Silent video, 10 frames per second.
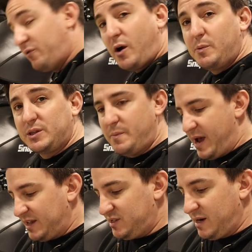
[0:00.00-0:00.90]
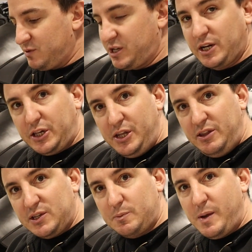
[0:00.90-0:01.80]
before I put the pads in, I'm just gonna
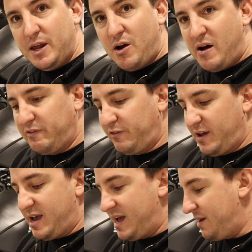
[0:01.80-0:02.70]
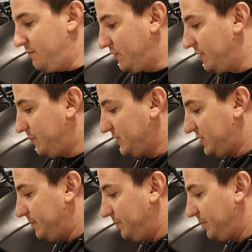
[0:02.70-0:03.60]
clean this pin off, and we're gonna put
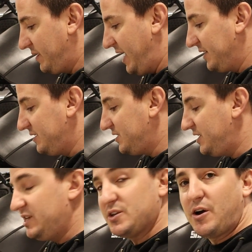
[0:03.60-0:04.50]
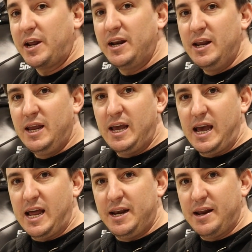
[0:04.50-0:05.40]
some anti-seize on it,
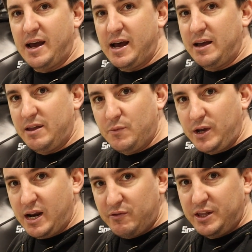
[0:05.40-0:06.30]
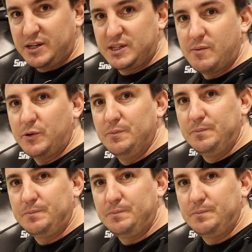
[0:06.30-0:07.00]
and then we'll get everything assembled.